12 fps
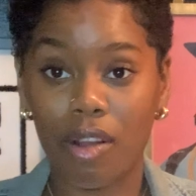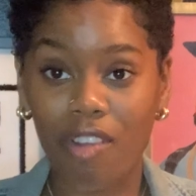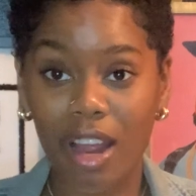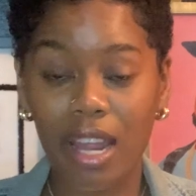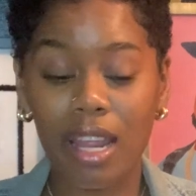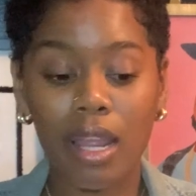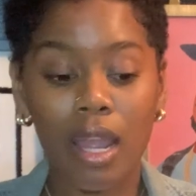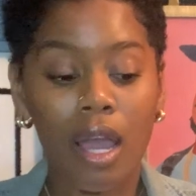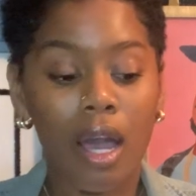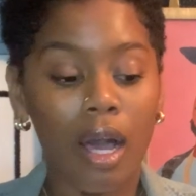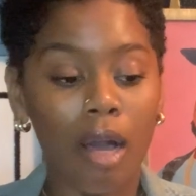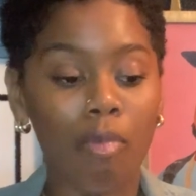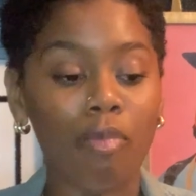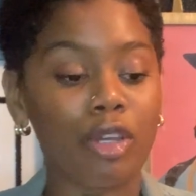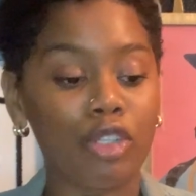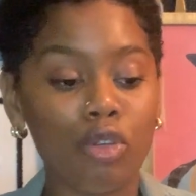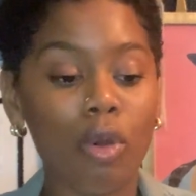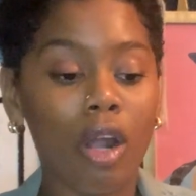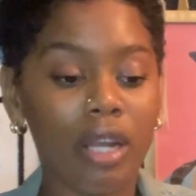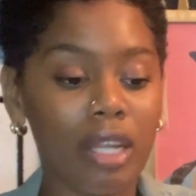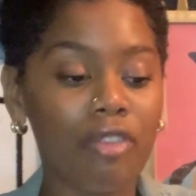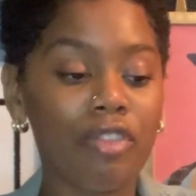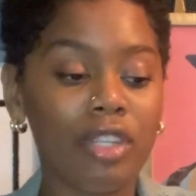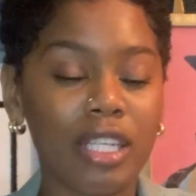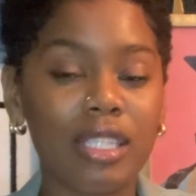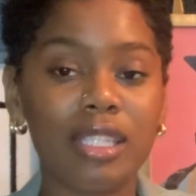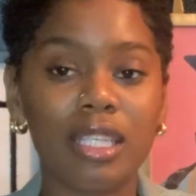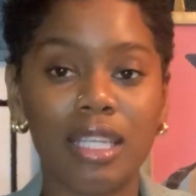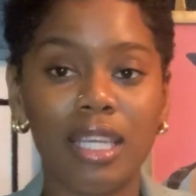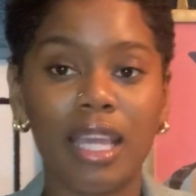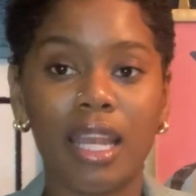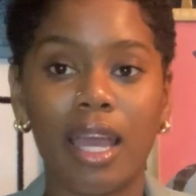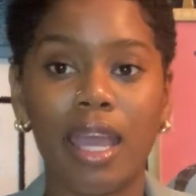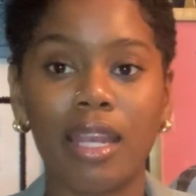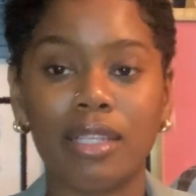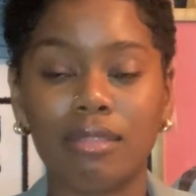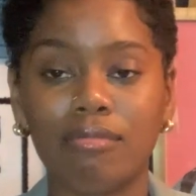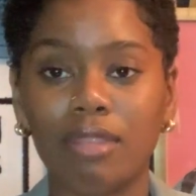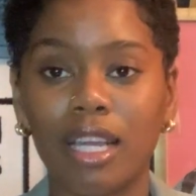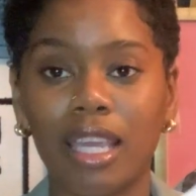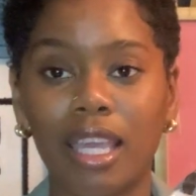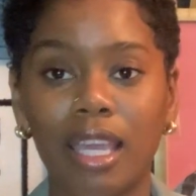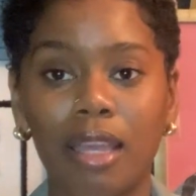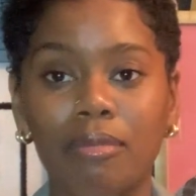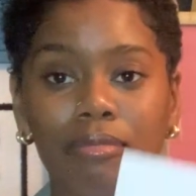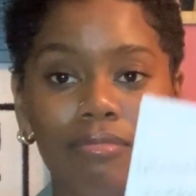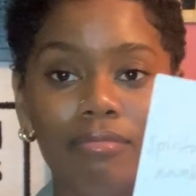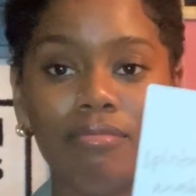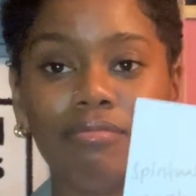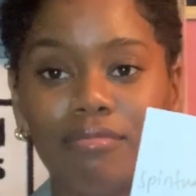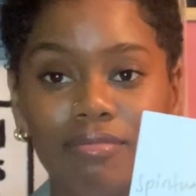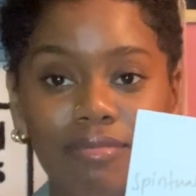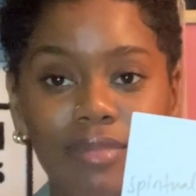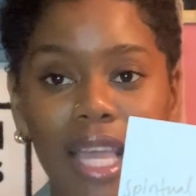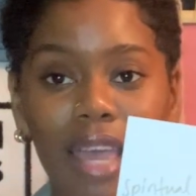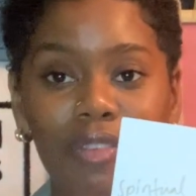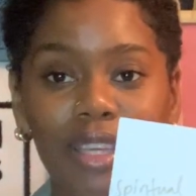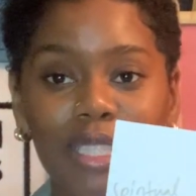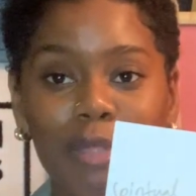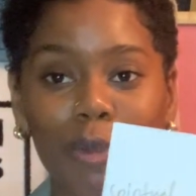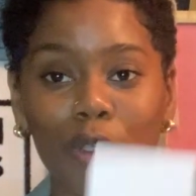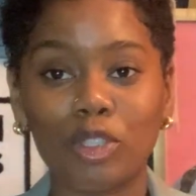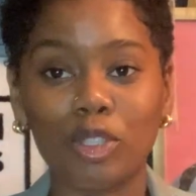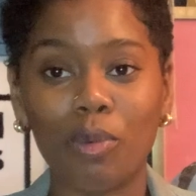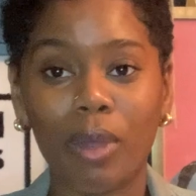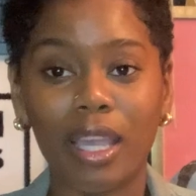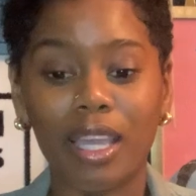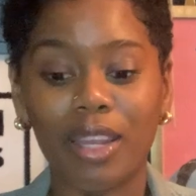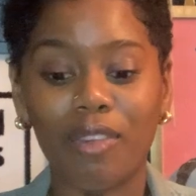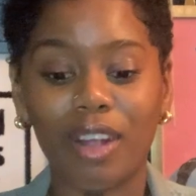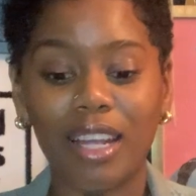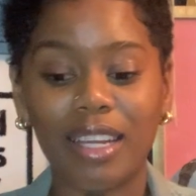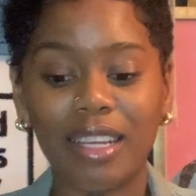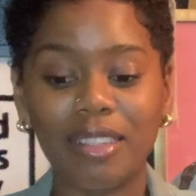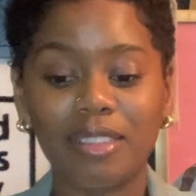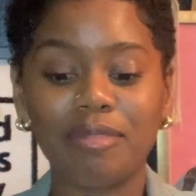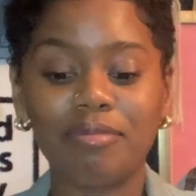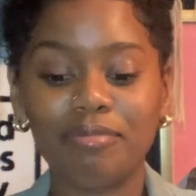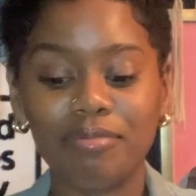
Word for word: all right? Um, because you are definitely ascending and and again having a spiritual awakening right now,